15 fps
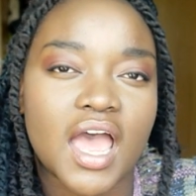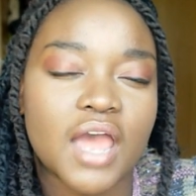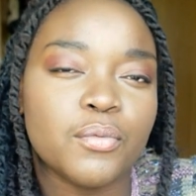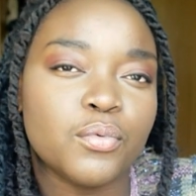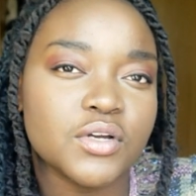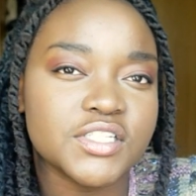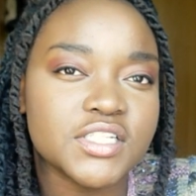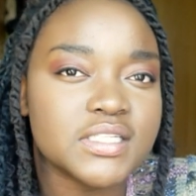
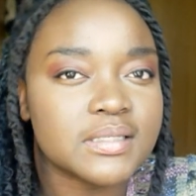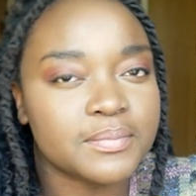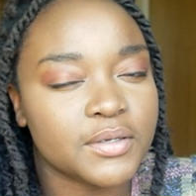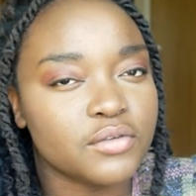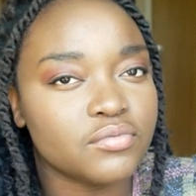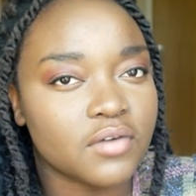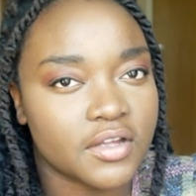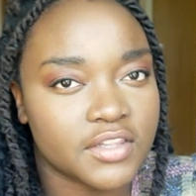wanted to
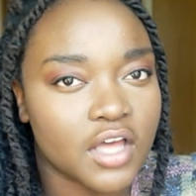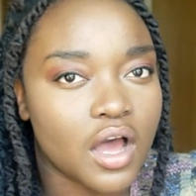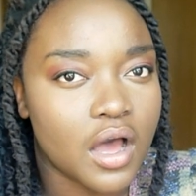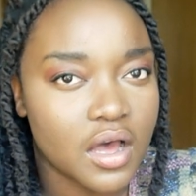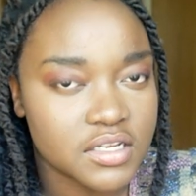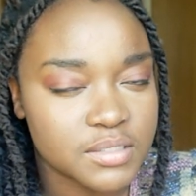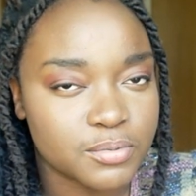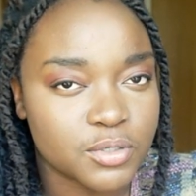be rather a
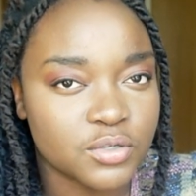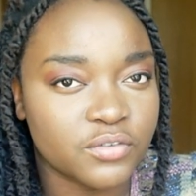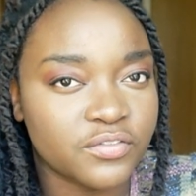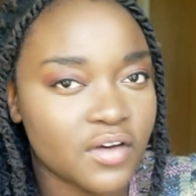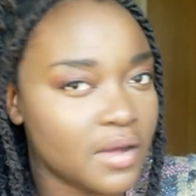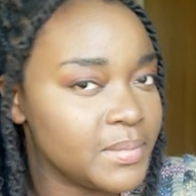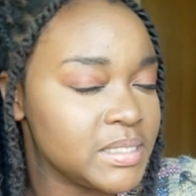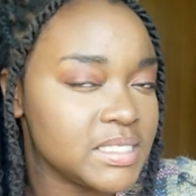hospital
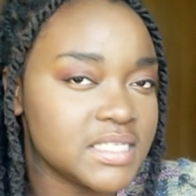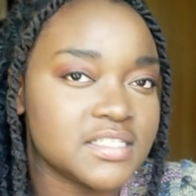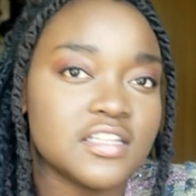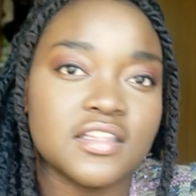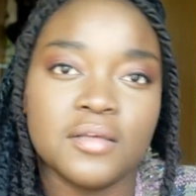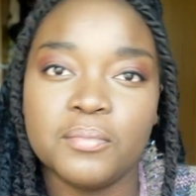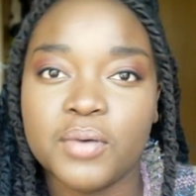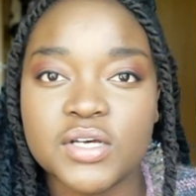pharmacist,
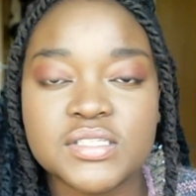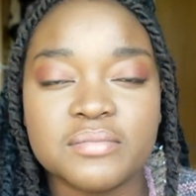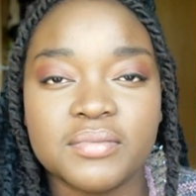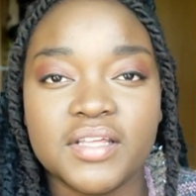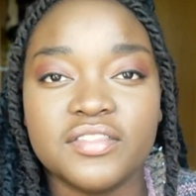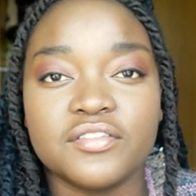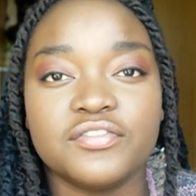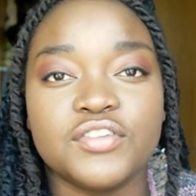and then
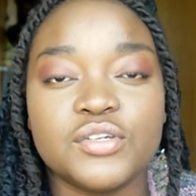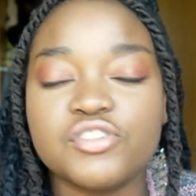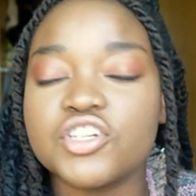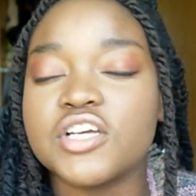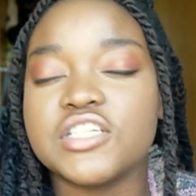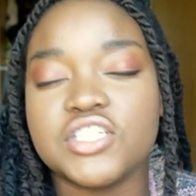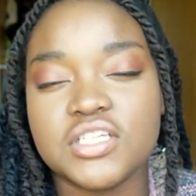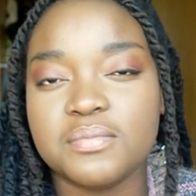possibly in the future
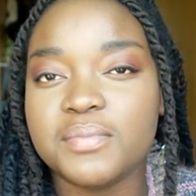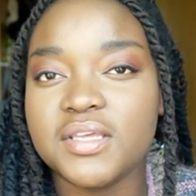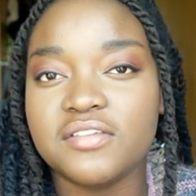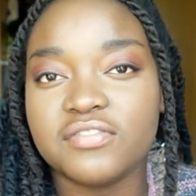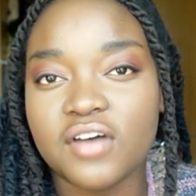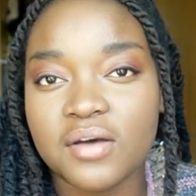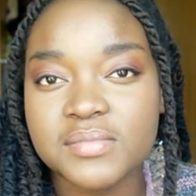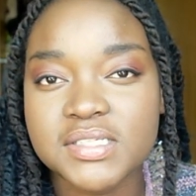a GP
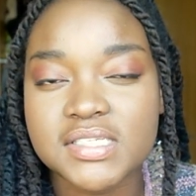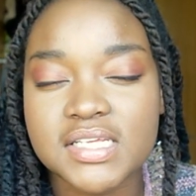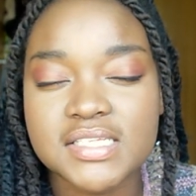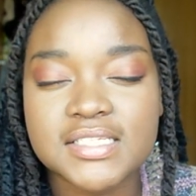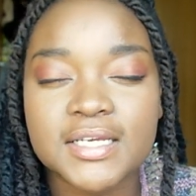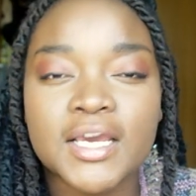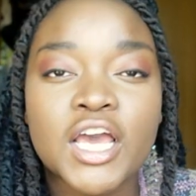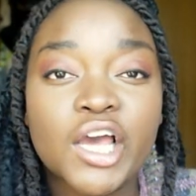
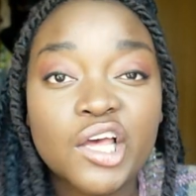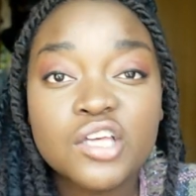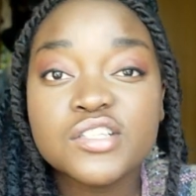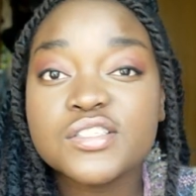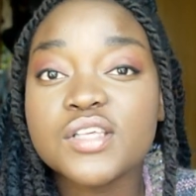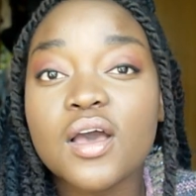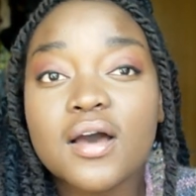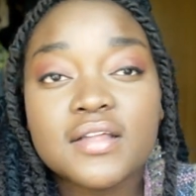pharmacist.
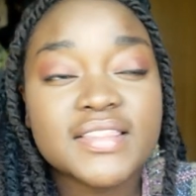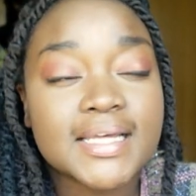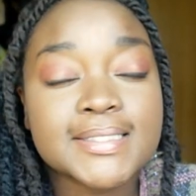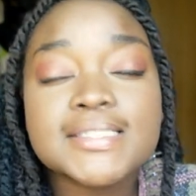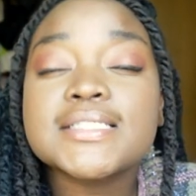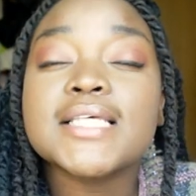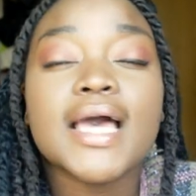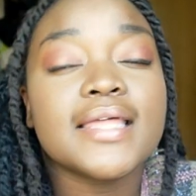So
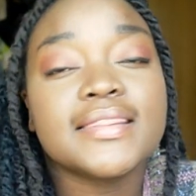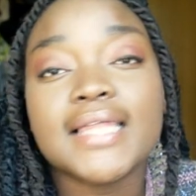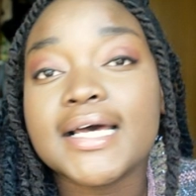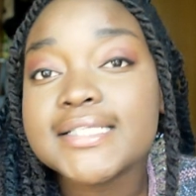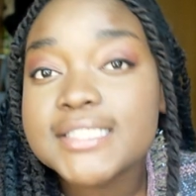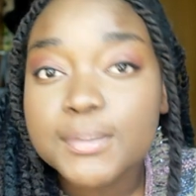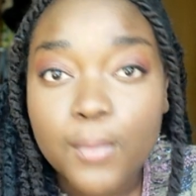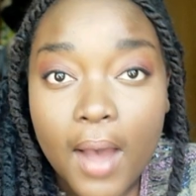
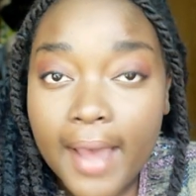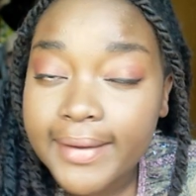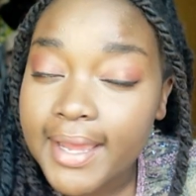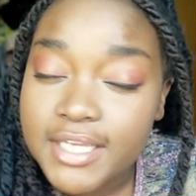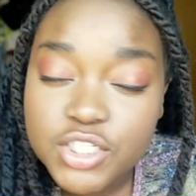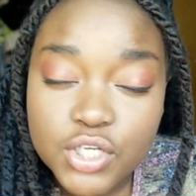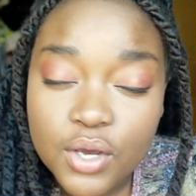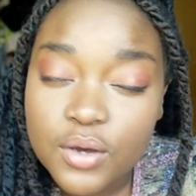that's why
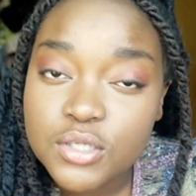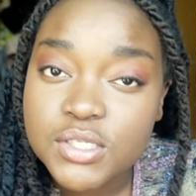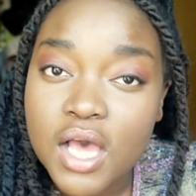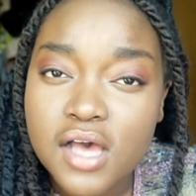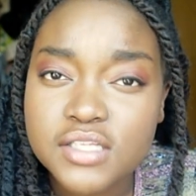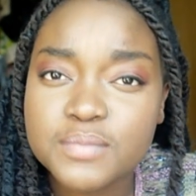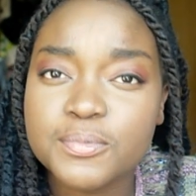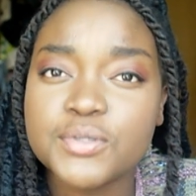I chose
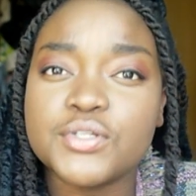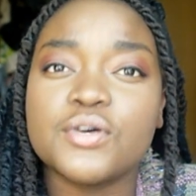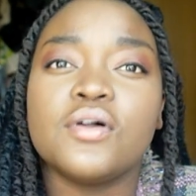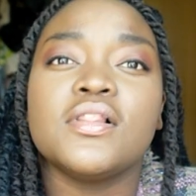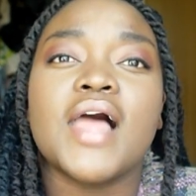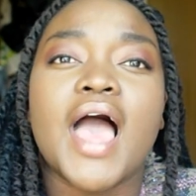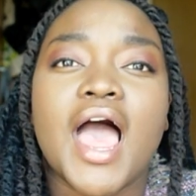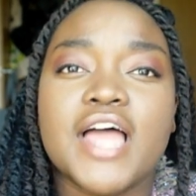
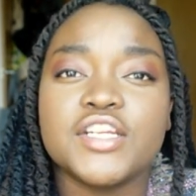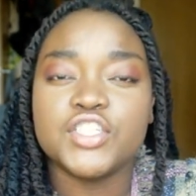hospital and